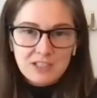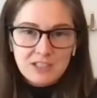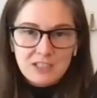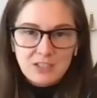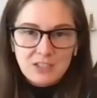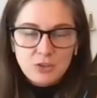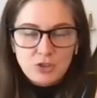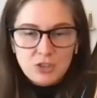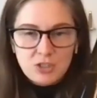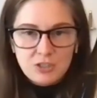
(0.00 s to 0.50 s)

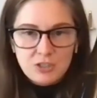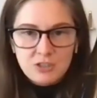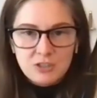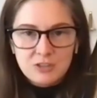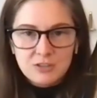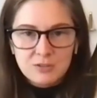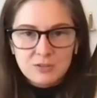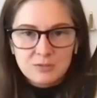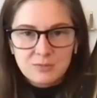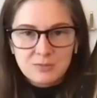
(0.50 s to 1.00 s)
Each
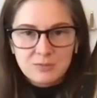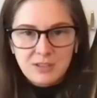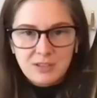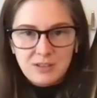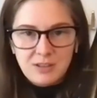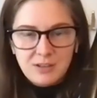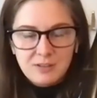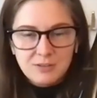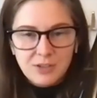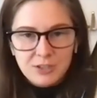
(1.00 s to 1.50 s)
year,
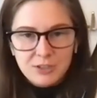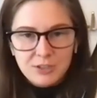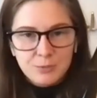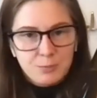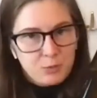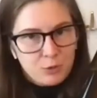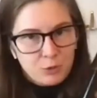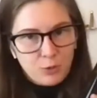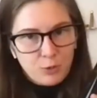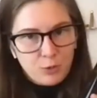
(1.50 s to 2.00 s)
the Vin de
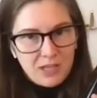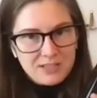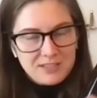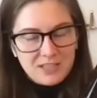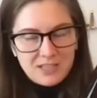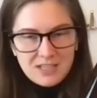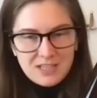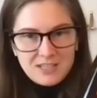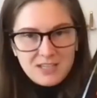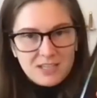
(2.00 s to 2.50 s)
Pirouette
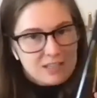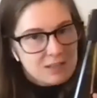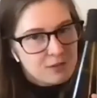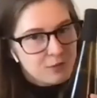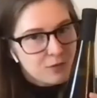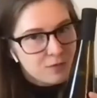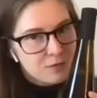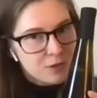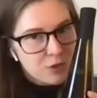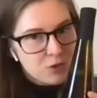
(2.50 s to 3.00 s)
does a
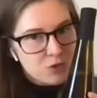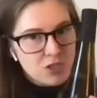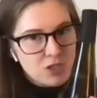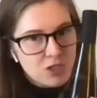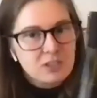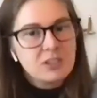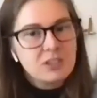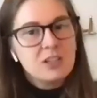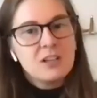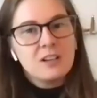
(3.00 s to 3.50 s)
different version.